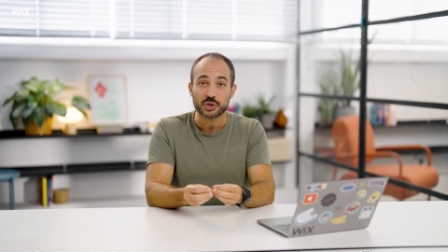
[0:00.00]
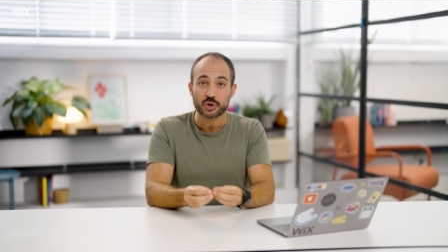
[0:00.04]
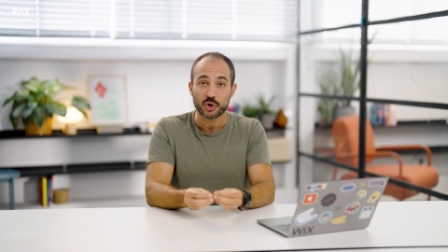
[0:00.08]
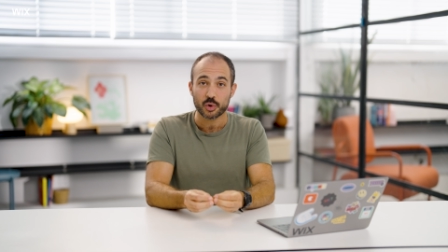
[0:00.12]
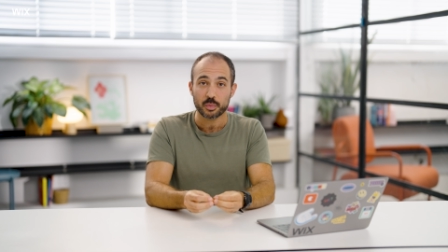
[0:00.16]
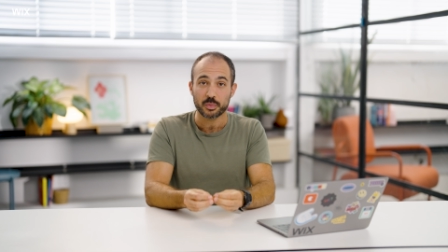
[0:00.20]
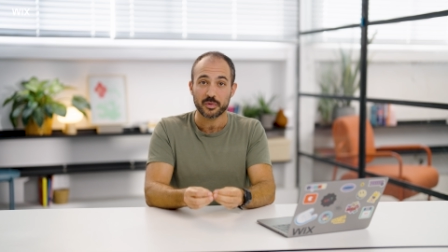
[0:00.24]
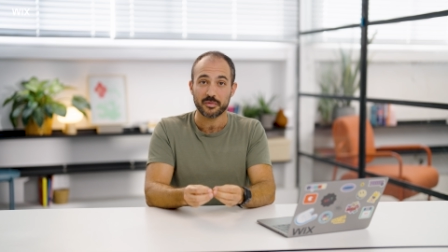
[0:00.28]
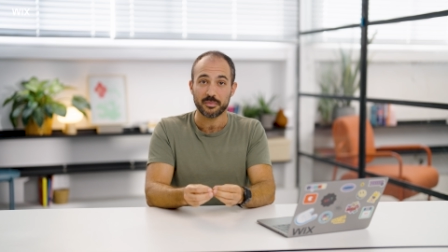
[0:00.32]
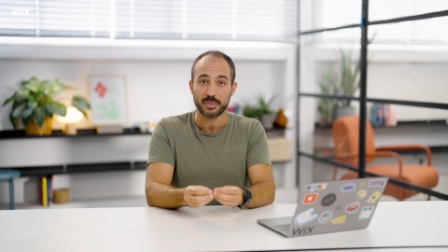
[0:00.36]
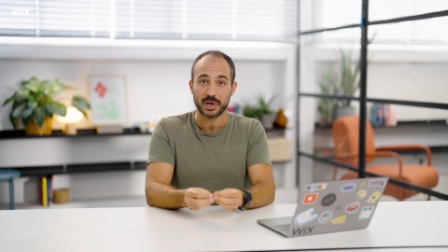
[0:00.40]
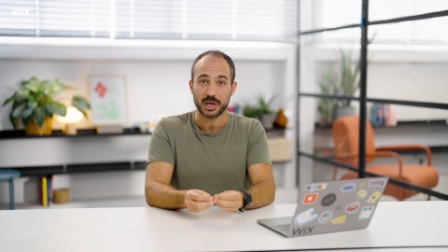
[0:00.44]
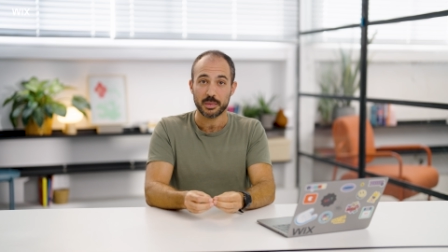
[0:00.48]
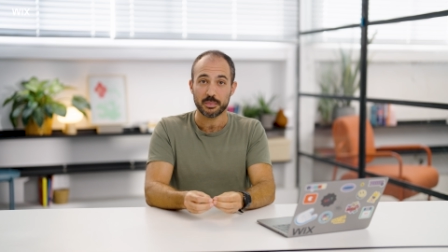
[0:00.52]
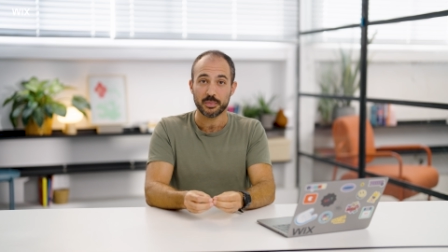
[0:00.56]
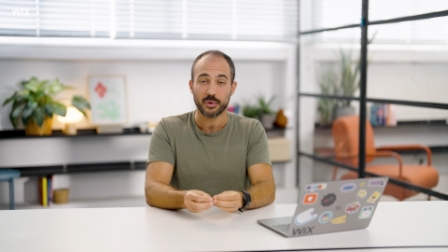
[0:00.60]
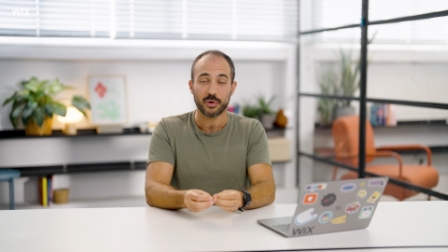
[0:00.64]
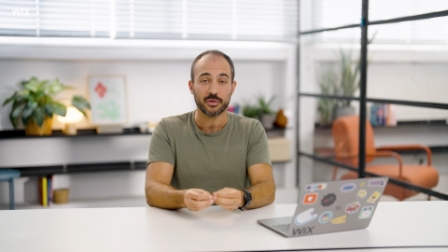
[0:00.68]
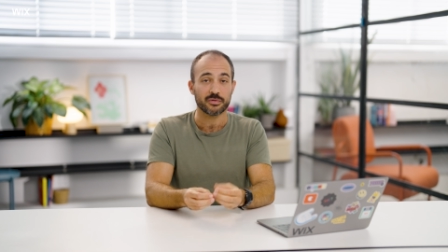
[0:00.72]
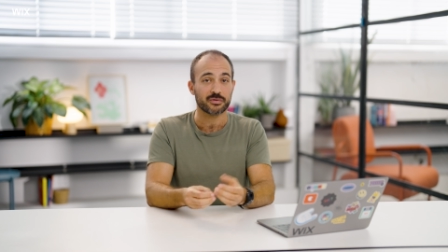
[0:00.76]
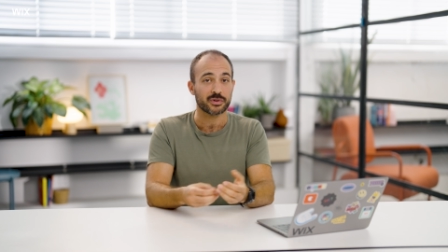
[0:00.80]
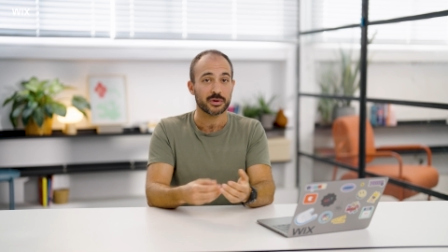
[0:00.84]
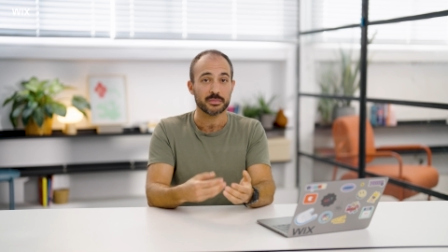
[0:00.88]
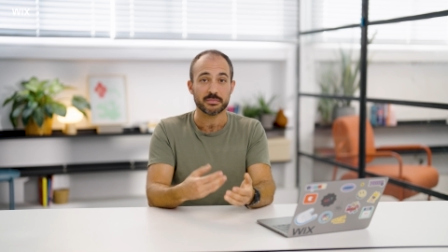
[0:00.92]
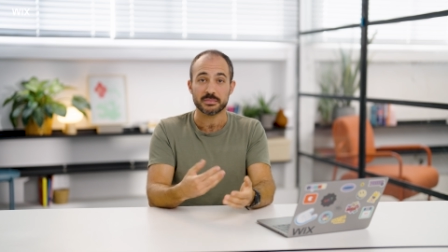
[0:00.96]
group of
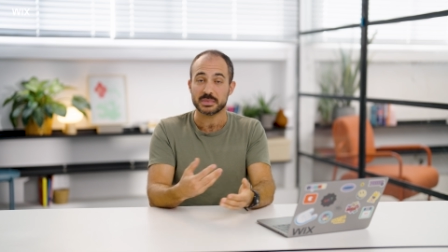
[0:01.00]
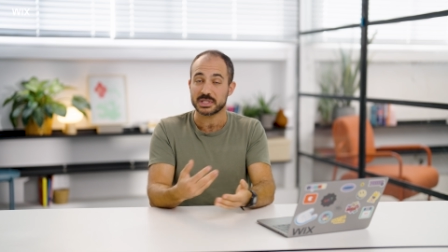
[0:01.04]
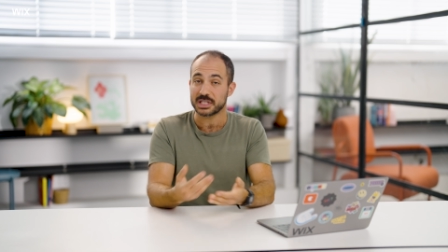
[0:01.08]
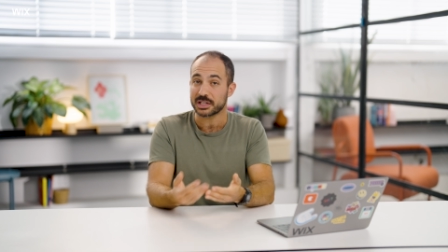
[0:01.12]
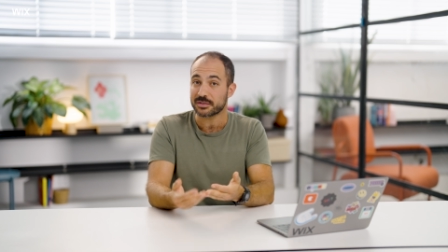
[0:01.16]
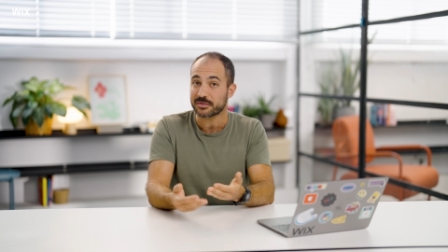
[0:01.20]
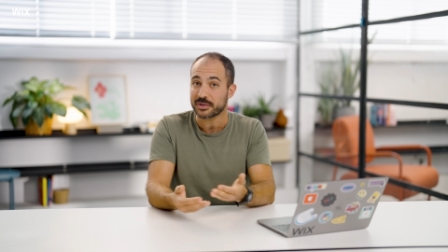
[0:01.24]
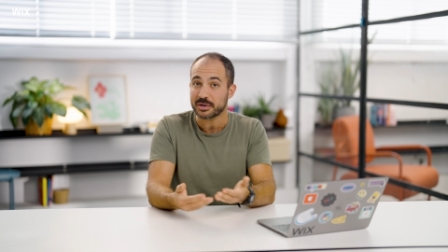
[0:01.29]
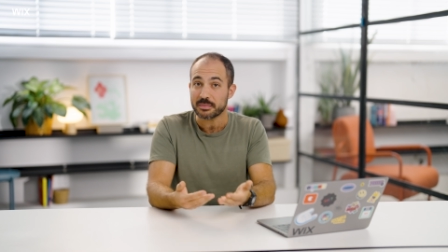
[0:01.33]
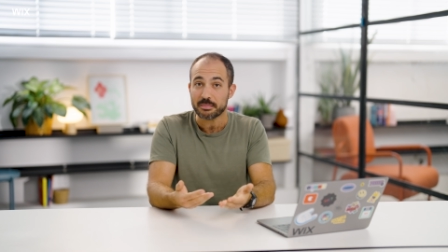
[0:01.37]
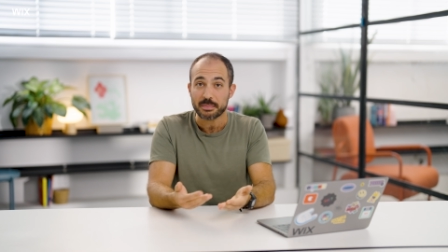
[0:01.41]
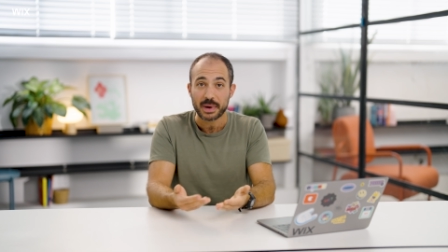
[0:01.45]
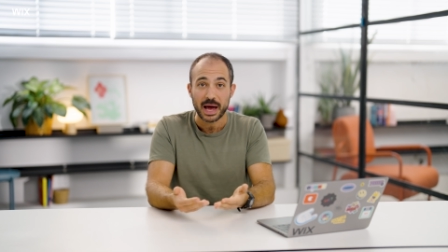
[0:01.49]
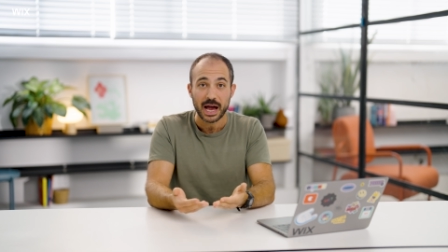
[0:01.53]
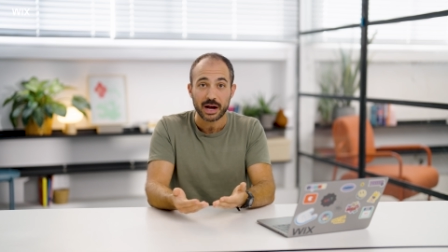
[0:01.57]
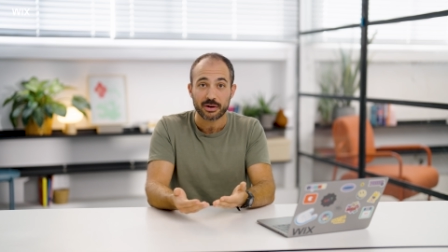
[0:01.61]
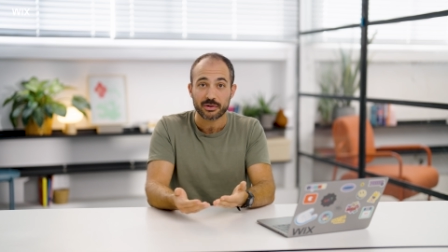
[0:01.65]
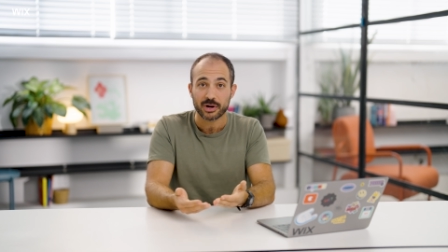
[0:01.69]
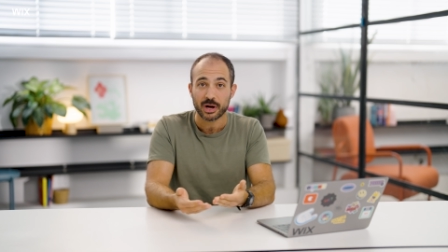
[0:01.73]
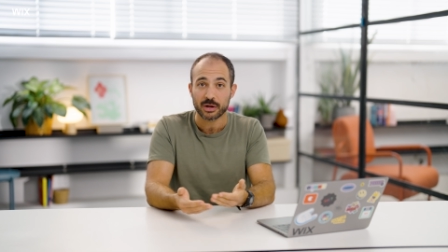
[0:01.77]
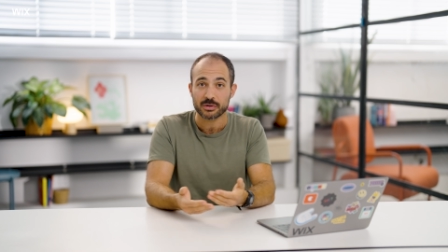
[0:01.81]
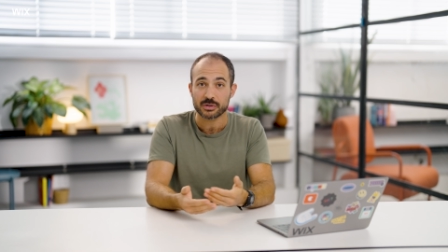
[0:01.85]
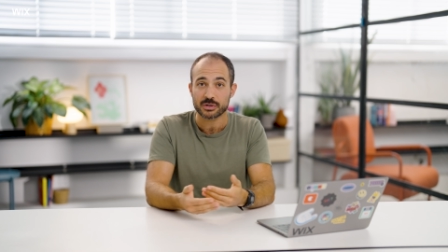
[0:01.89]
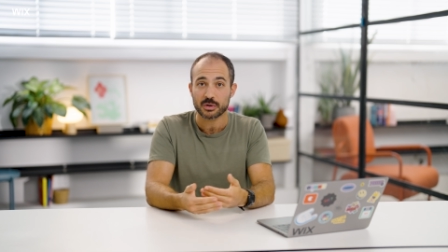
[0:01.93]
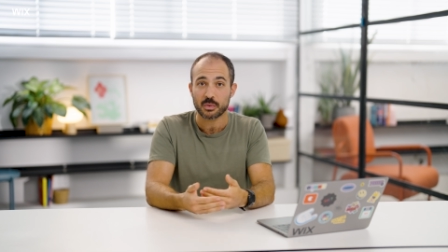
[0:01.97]
people from different
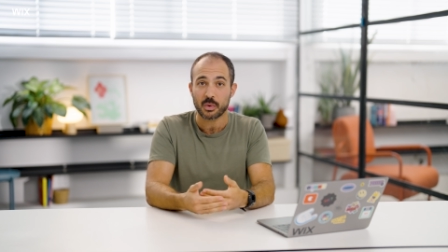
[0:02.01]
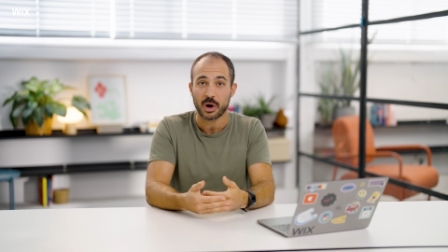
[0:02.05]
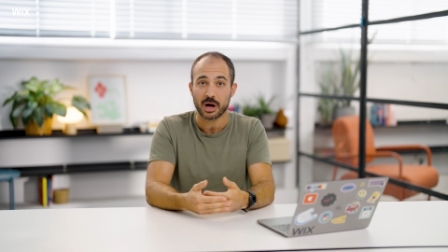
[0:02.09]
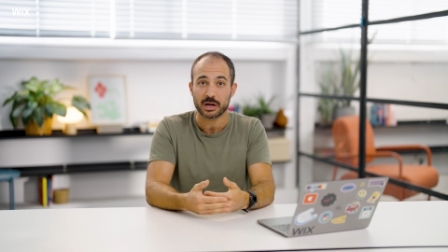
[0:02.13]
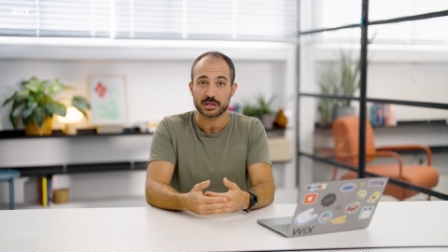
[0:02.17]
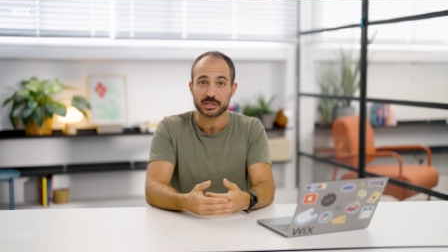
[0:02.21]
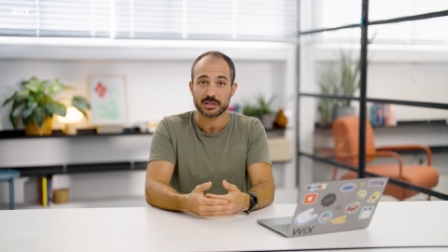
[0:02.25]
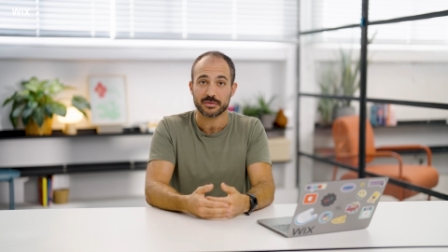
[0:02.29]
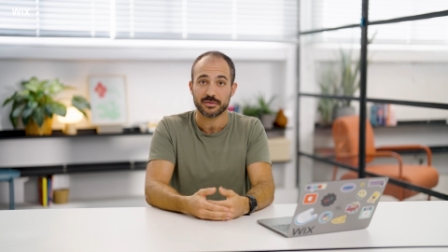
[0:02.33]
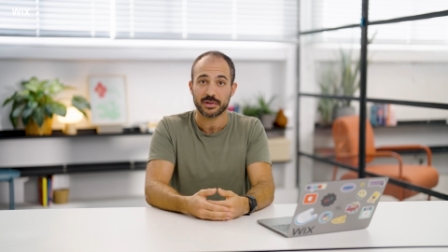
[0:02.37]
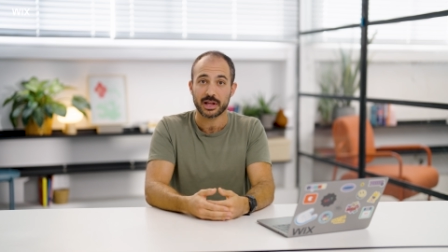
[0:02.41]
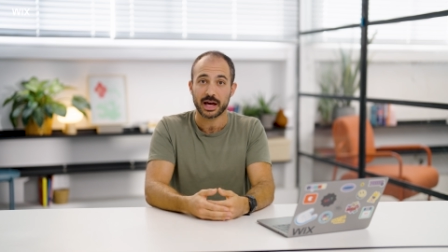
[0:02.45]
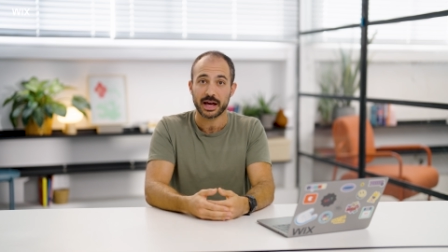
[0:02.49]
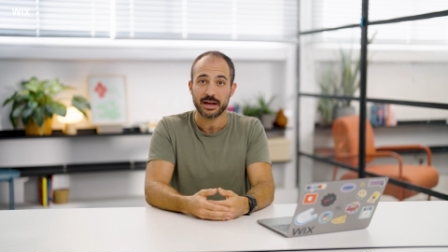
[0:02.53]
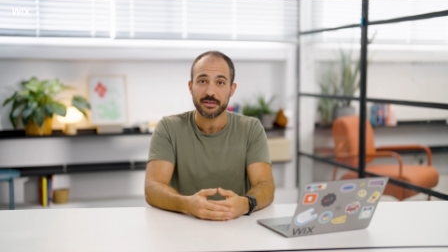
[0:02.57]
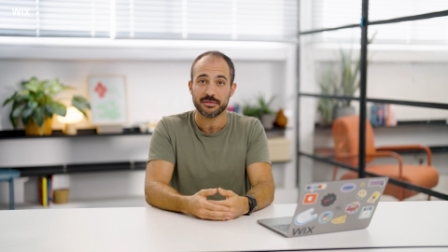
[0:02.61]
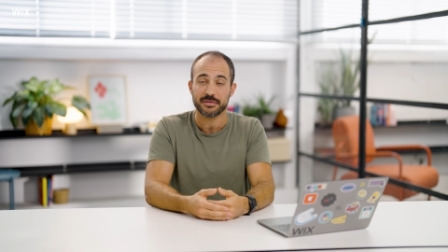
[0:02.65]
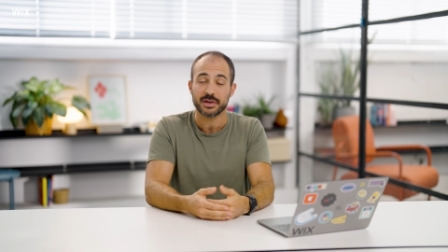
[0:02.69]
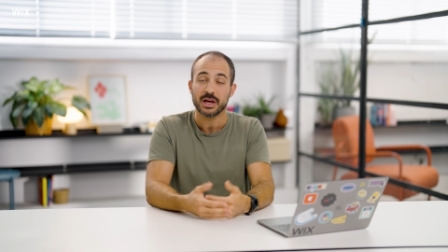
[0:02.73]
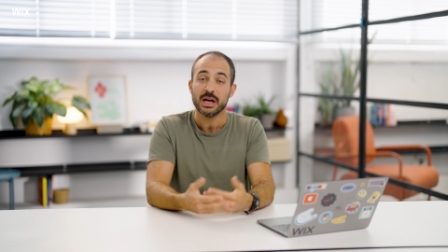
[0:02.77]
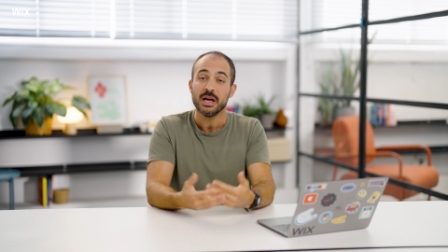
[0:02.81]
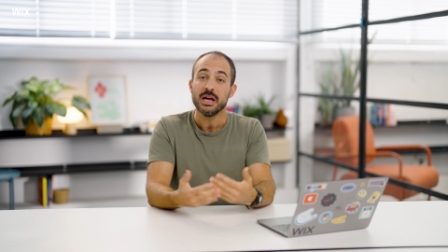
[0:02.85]
backgrounds or walks of life